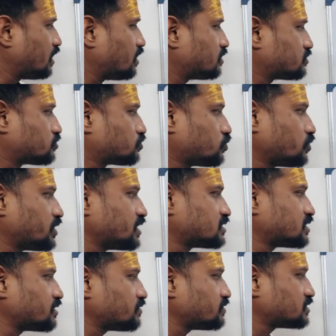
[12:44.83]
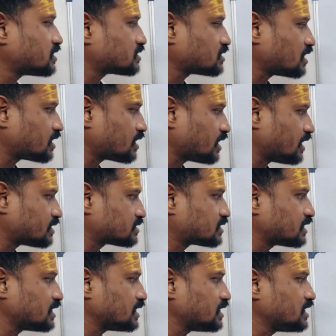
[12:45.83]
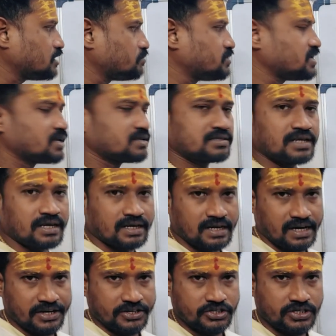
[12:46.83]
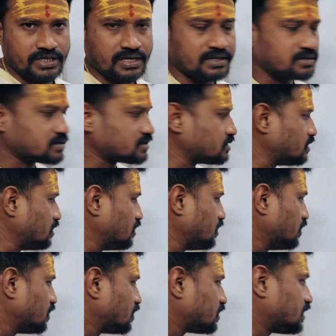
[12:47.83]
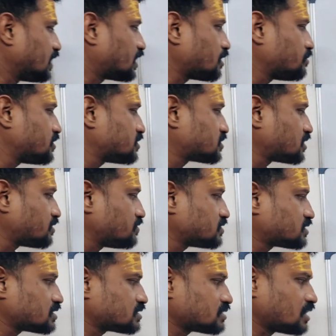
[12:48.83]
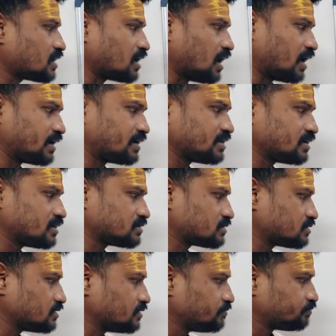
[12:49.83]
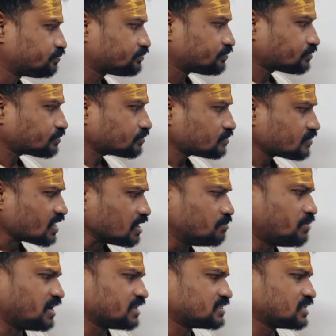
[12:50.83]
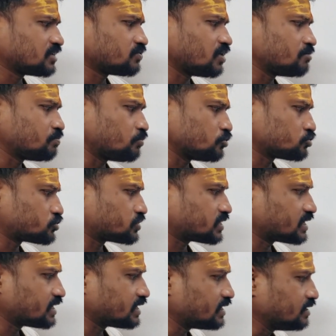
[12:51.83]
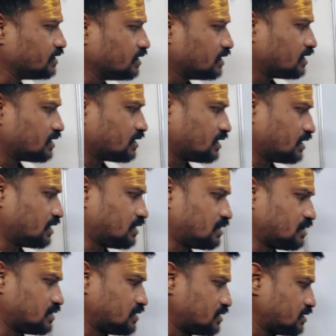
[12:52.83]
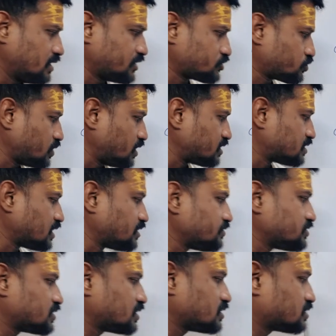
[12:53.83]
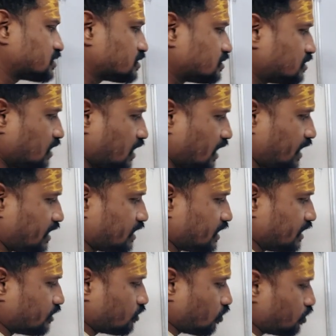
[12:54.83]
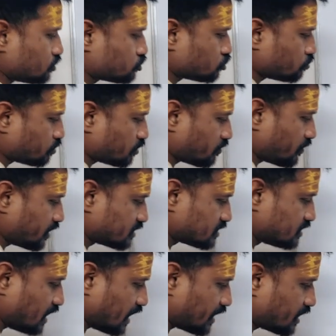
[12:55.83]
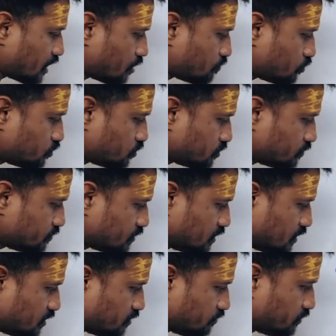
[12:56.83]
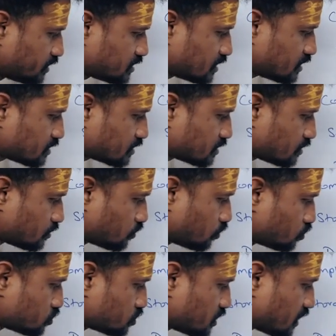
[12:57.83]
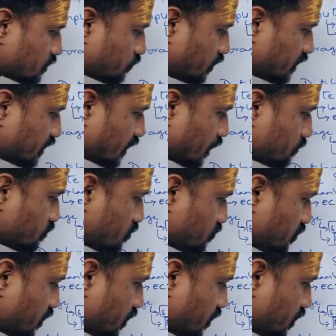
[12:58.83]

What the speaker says: Storage services are S3, EBS and Glaciers. Database services are RDS, MySQL, Postgre, SQL services, and it also provides Dynamo, which is NoSQL type of